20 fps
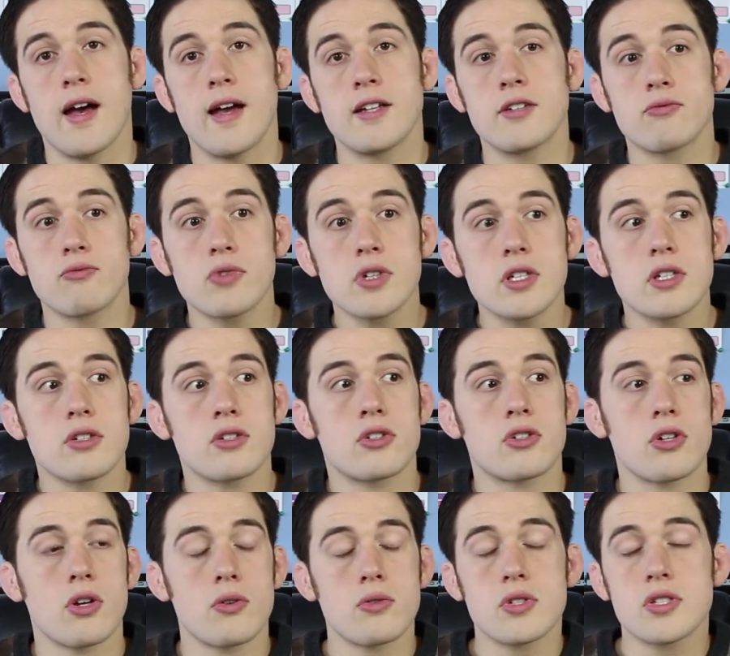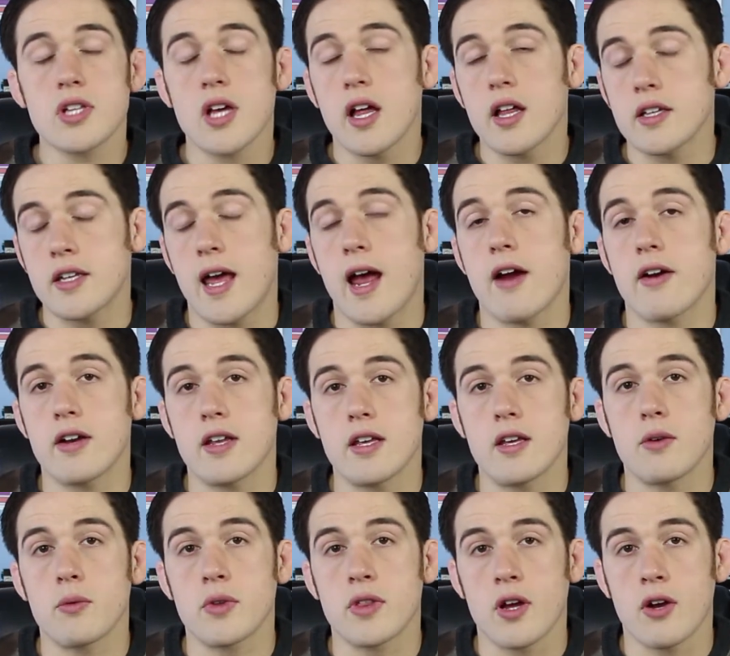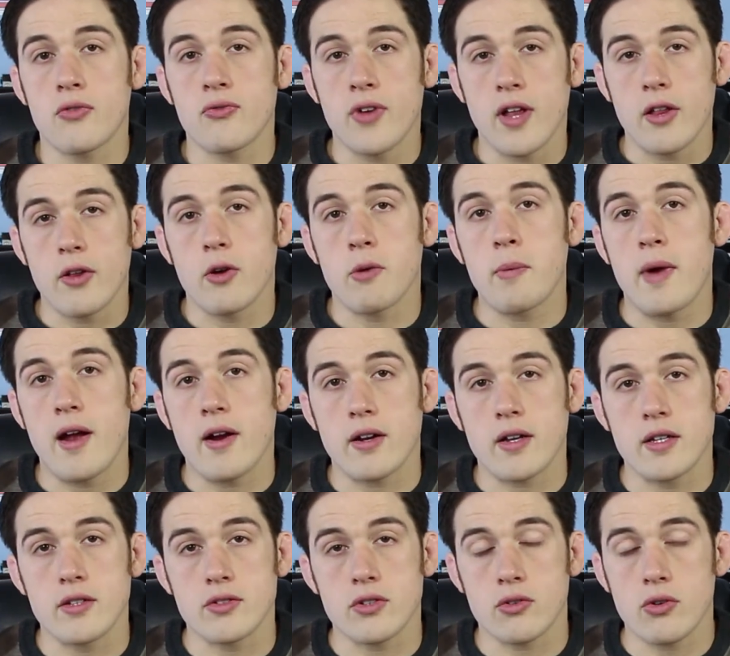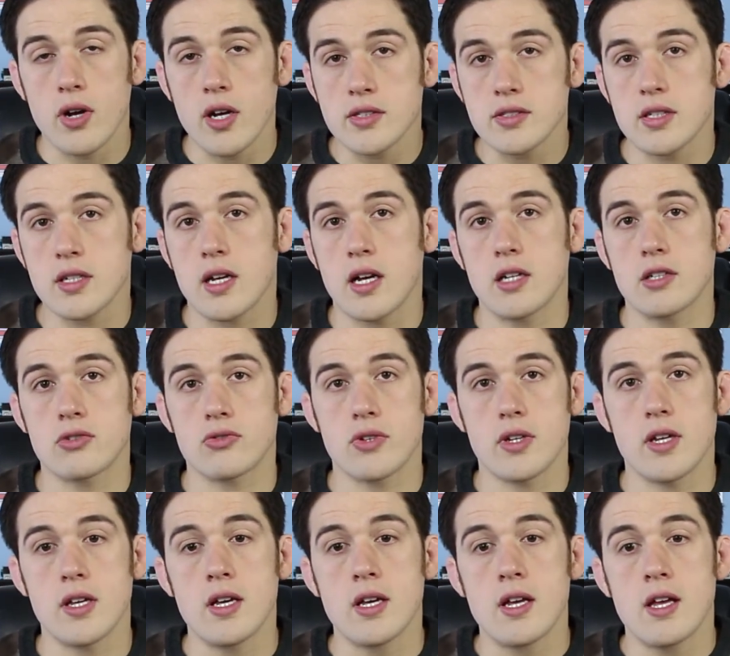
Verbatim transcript: and really show solidarity with our fellow Americans across the country